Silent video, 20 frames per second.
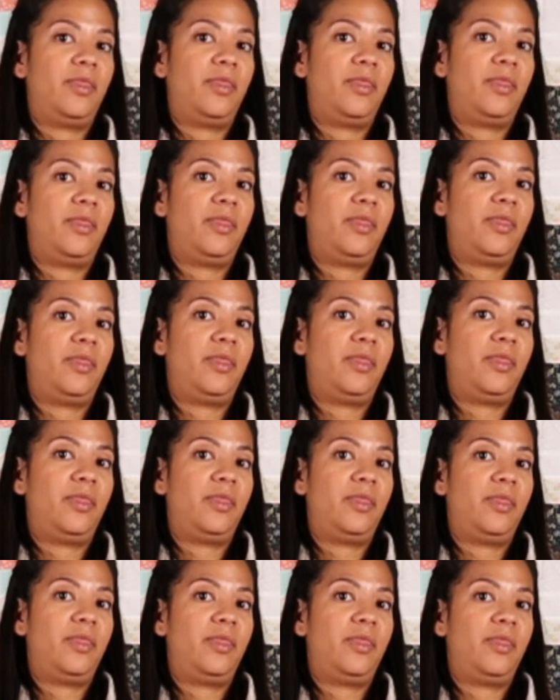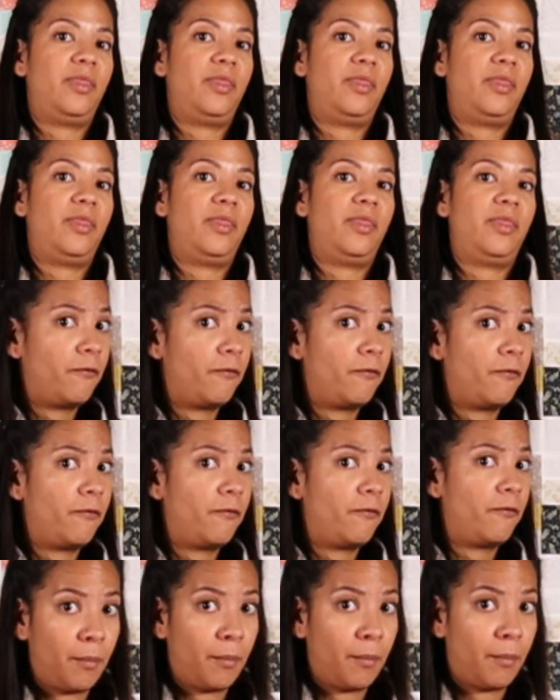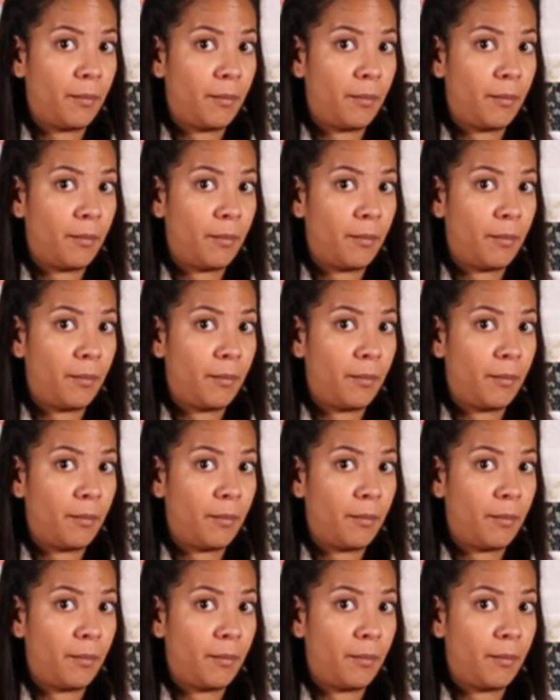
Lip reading: those quilts, and they're phenomenal,